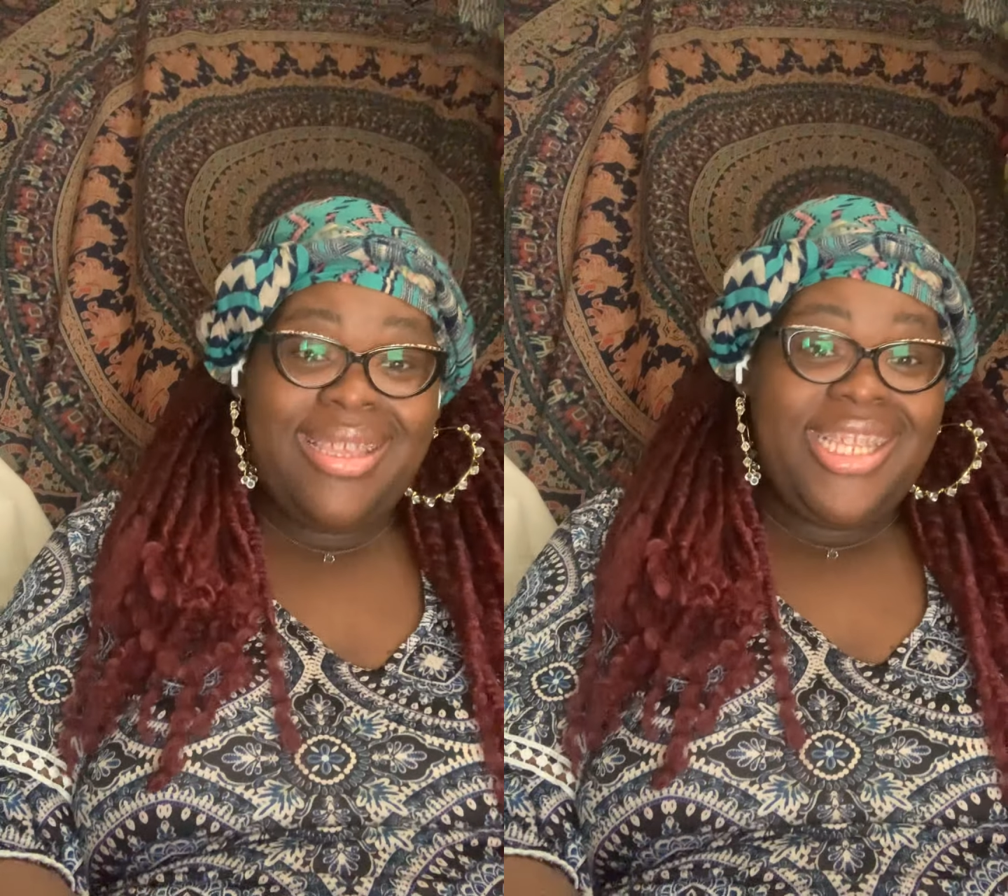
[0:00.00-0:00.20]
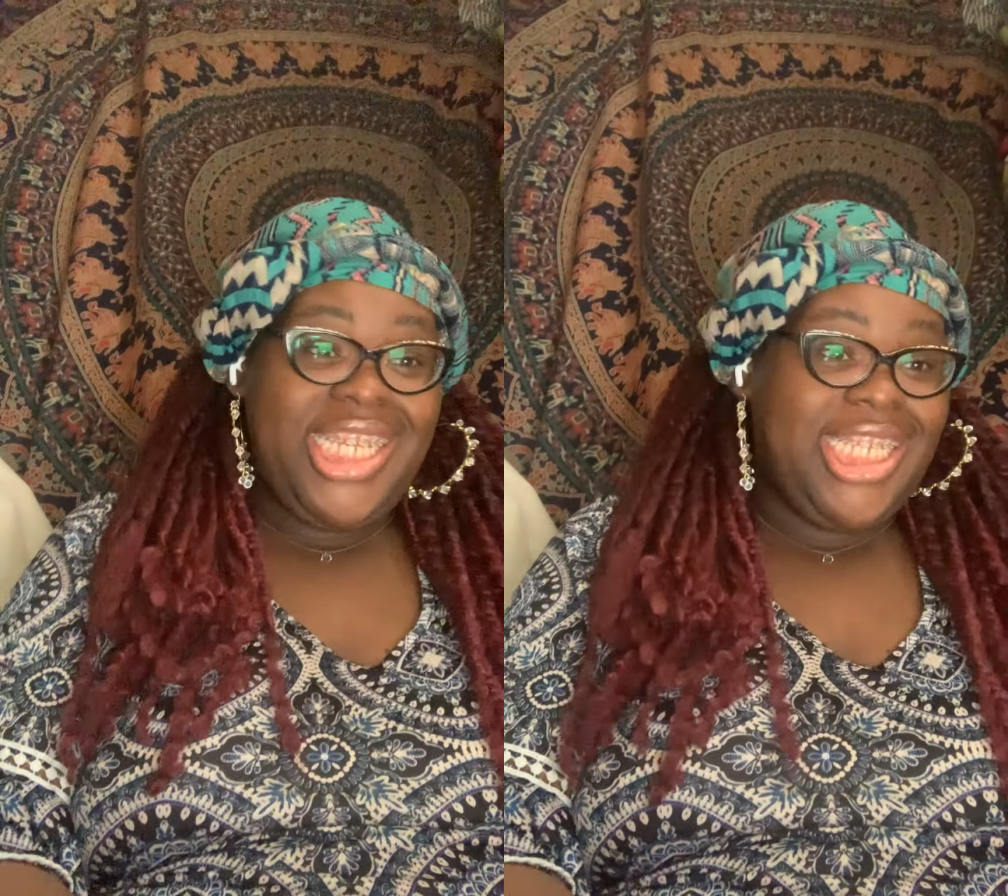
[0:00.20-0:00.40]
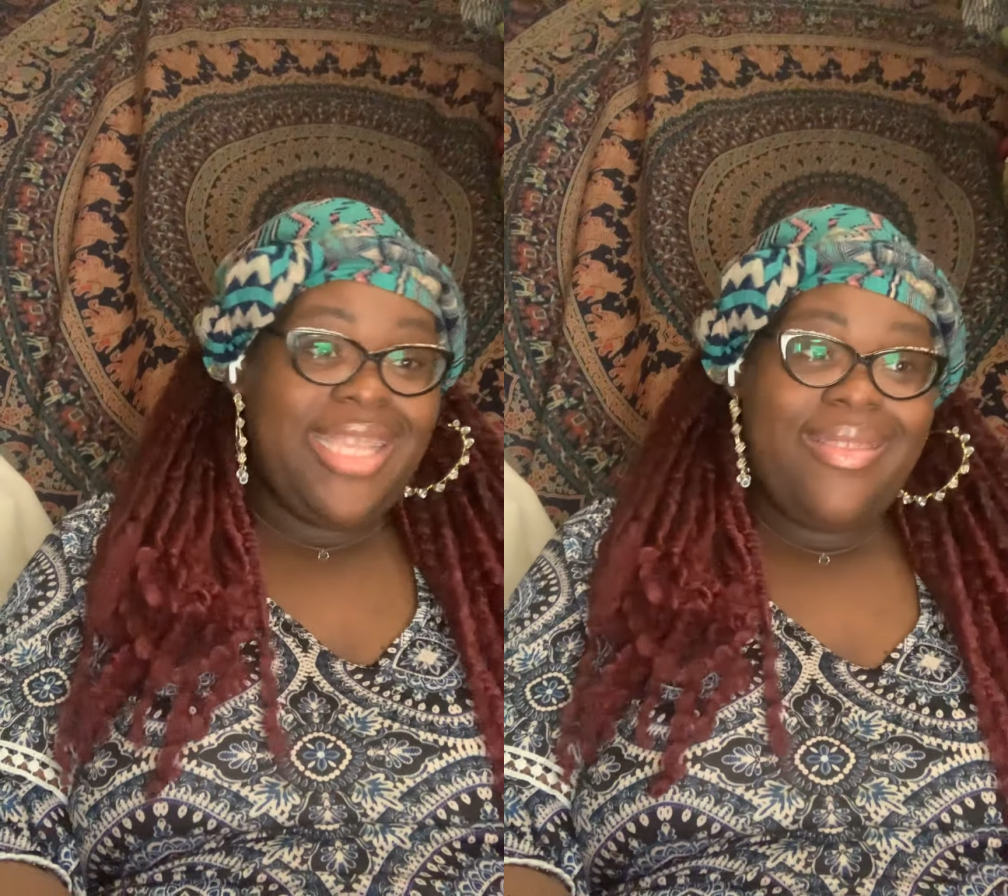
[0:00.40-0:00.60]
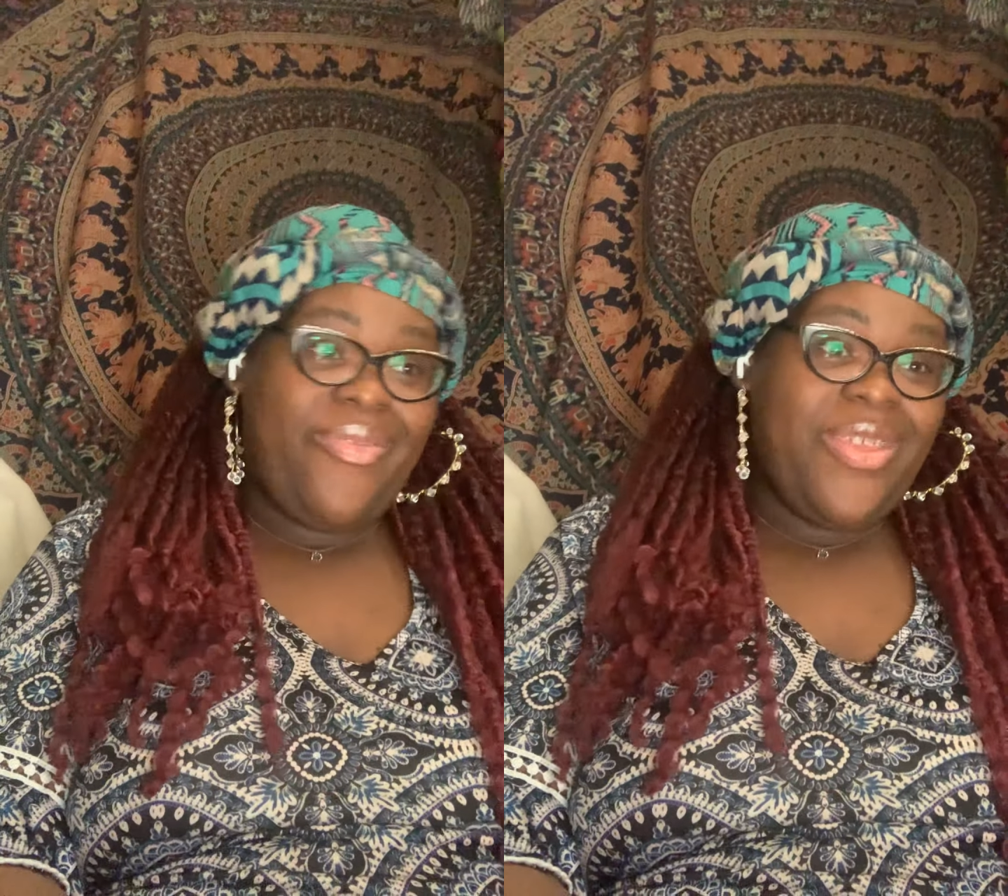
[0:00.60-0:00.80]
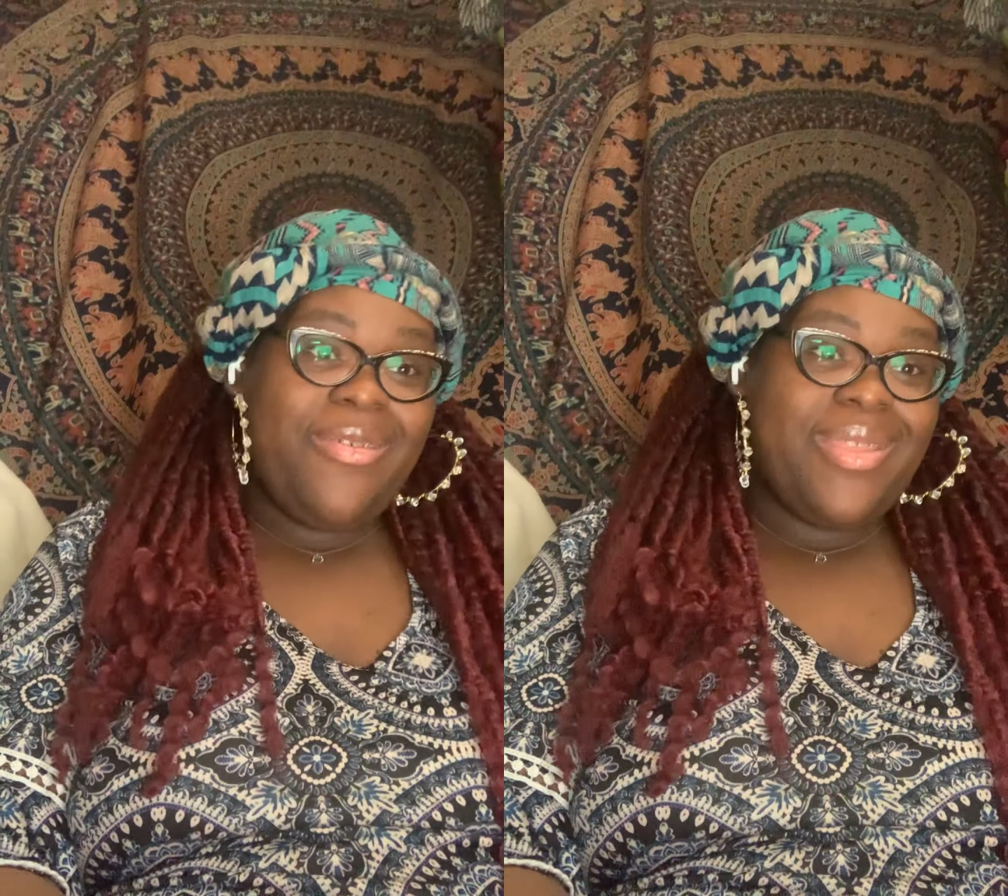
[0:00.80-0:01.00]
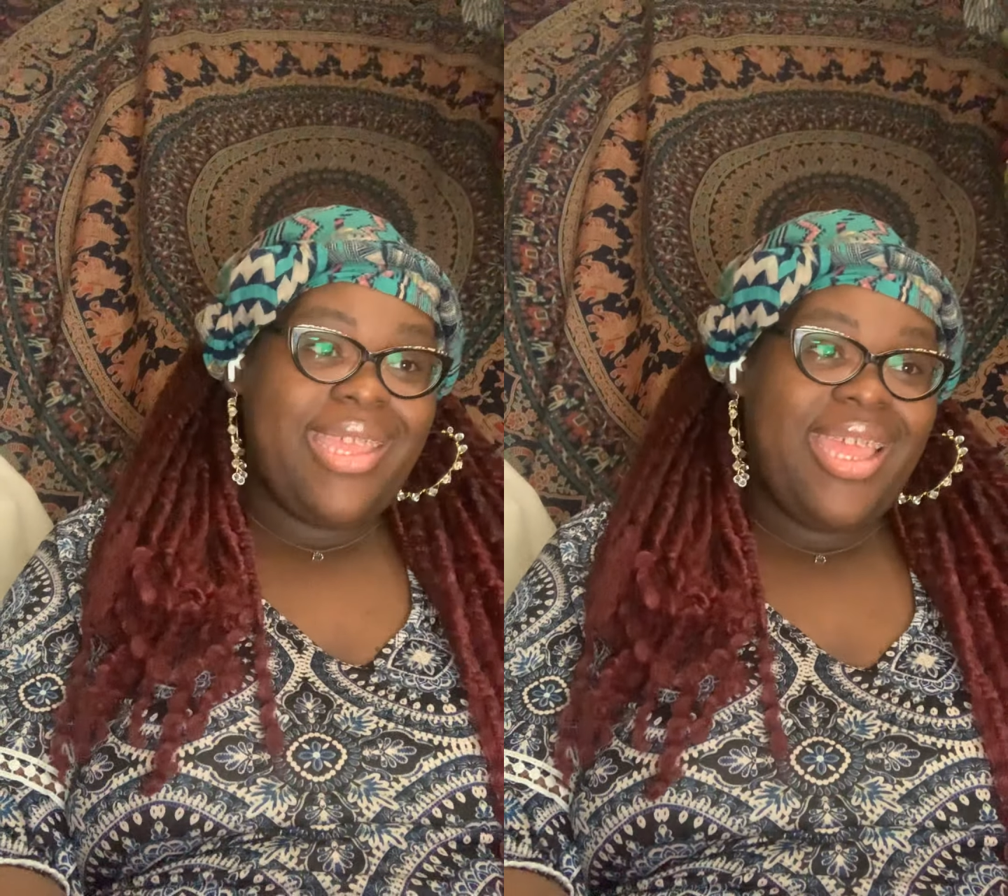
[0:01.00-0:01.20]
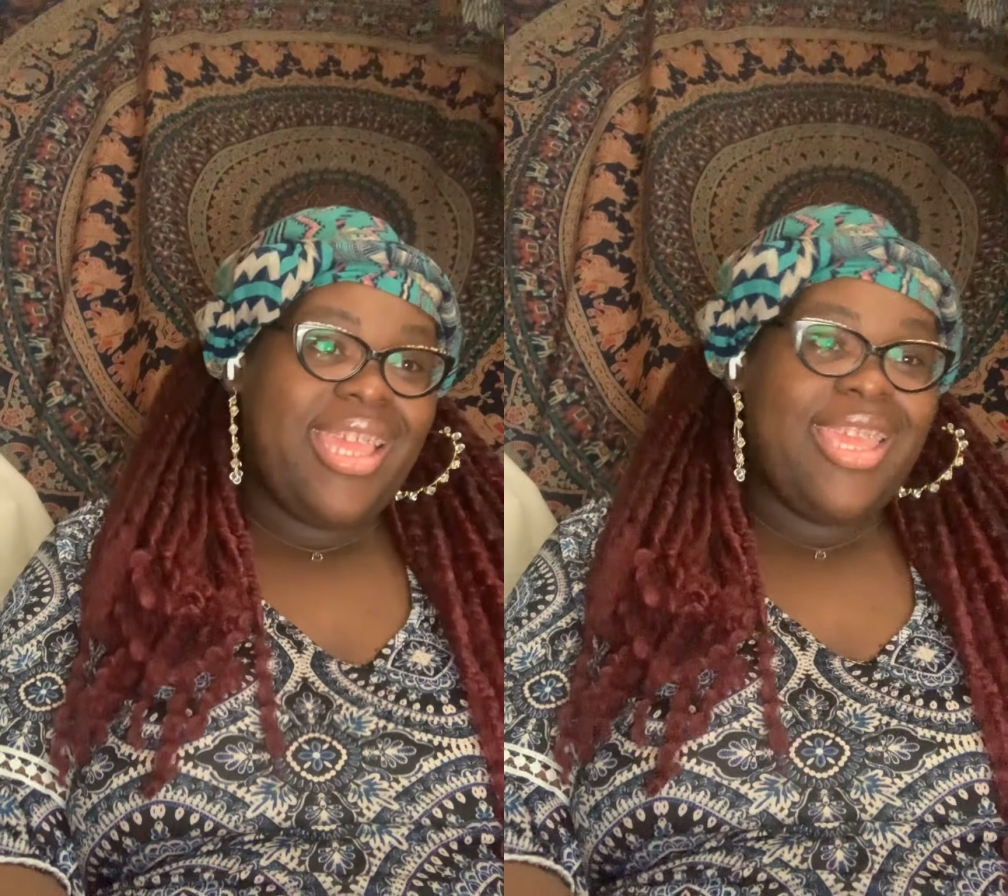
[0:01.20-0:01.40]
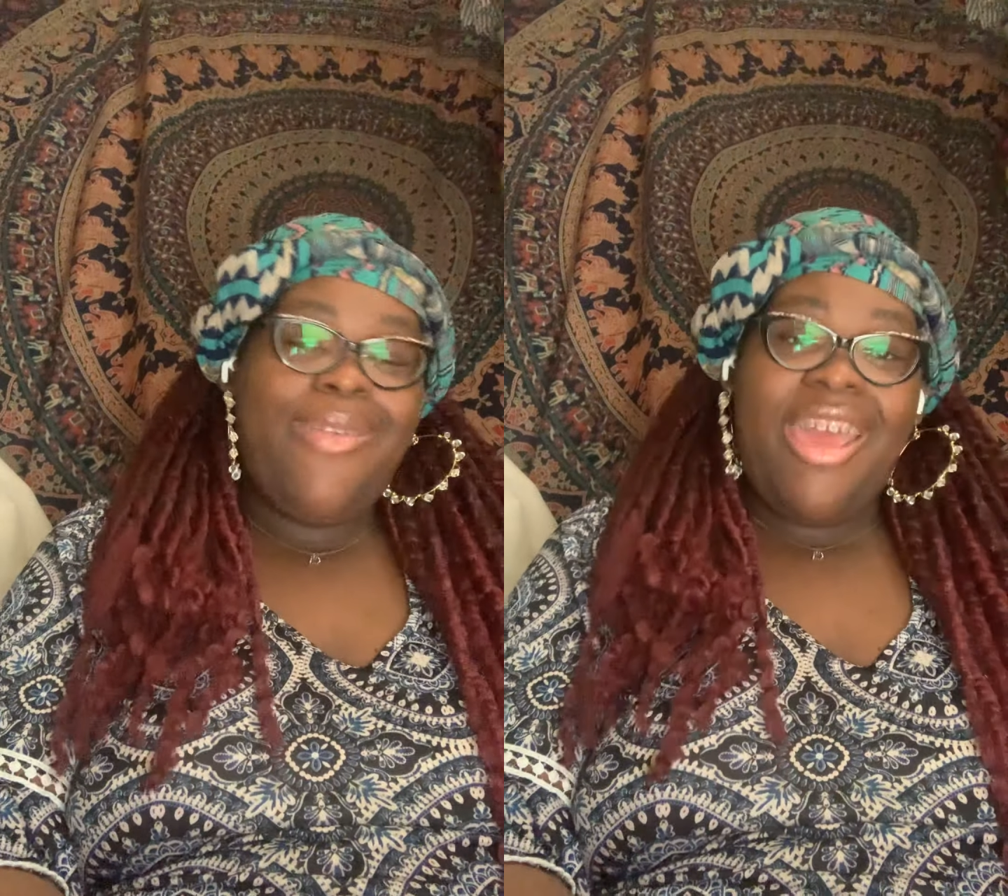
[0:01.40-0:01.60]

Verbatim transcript: She just feels like you